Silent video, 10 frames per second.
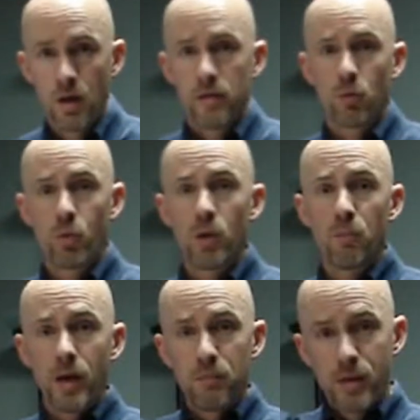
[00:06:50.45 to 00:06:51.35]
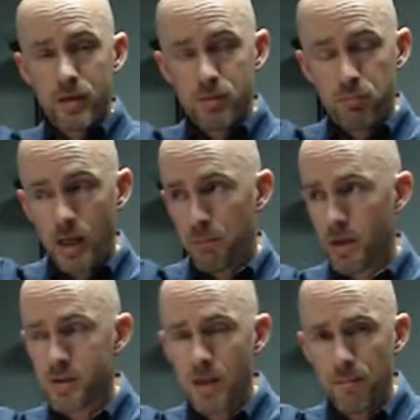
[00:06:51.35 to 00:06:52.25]
The real plane
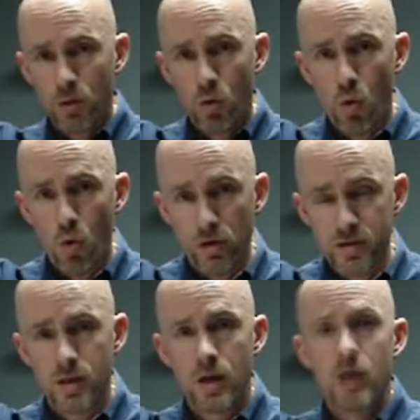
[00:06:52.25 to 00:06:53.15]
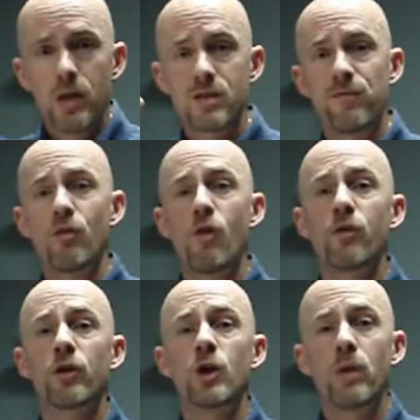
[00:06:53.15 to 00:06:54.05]
picks up the course, is flown over
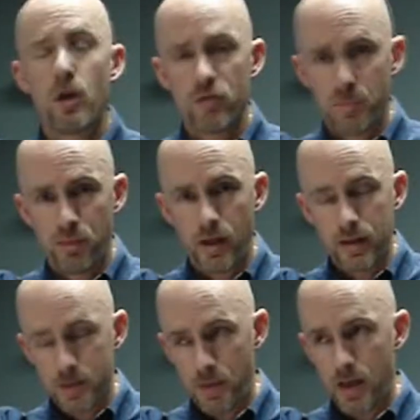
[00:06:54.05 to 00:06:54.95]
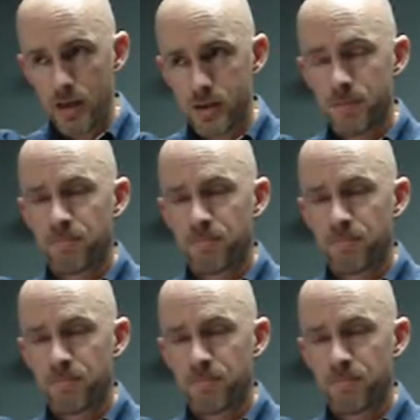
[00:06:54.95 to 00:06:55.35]
Cuban airspace,